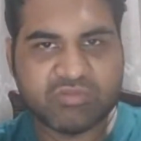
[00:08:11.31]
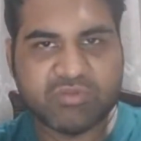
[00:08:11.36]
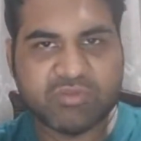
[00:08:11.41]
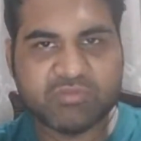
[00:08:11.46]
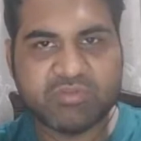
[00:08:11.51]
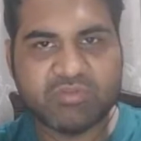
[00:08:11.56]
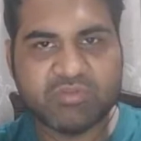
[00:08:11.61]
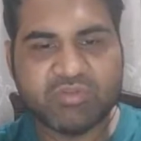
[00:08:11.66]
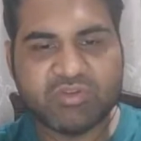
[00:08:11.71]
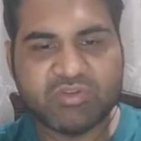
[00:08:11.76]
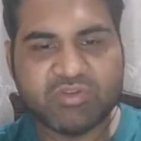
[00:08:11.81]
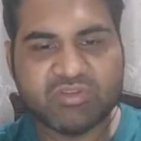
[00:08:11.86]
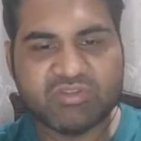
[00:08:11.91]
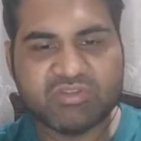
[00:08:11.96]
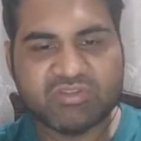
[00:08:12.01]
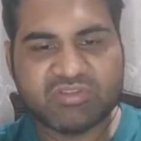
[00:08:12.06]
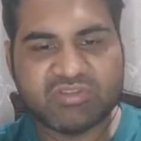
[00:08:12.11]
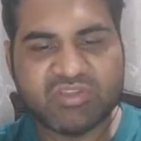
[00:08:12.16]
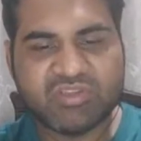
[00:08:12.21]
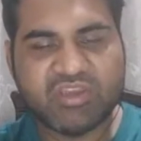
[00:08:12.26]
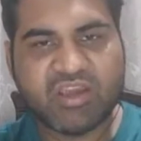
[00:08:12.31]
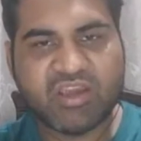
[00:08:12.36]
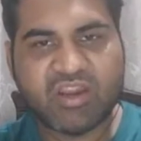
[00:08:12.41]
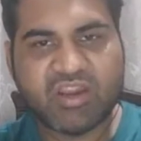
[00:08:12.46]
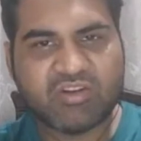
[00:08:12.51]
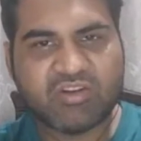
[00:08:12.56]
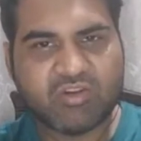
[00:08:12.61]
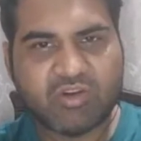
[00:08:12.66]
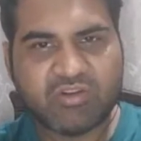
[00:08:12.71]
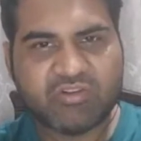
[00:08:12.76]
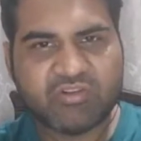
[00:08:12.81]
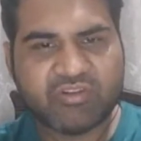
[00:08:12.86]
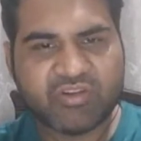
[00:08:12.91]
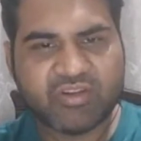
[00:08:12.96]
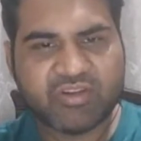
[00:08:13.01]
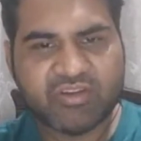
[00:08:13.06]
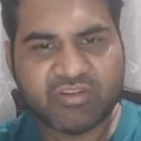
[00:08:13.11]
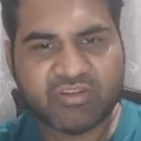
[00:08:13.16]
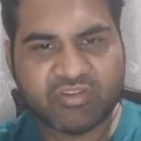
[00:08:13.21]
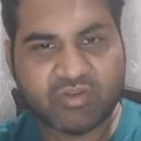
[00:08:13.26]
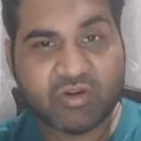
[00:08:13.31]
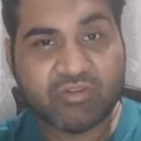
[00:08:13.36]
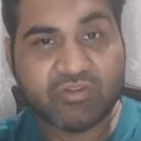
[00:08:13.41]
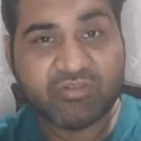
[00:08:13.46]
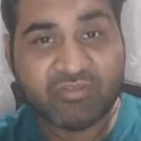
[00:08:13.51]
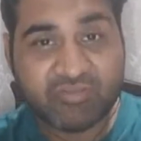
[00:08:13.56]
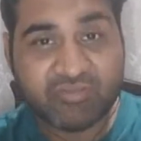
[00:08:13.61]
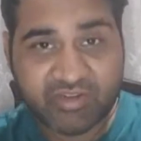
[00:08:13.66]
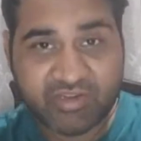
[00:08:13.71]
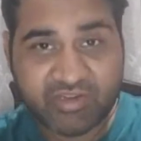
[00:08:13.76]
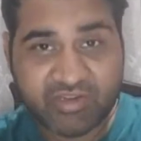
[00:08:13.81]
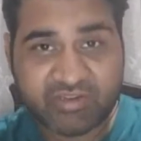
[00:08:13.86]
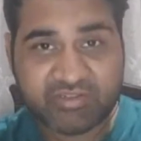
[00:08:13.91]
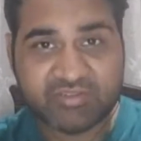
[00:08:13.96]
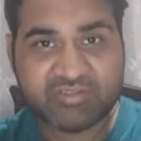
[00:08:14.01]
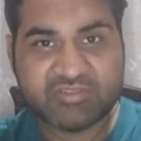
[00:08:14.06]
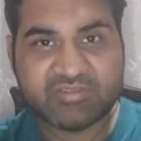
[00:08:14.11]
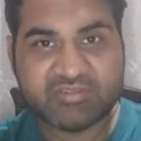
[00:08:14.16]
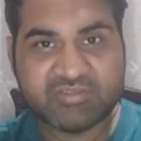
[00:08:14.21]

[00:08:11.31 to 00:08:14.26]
people because they are not really your friends.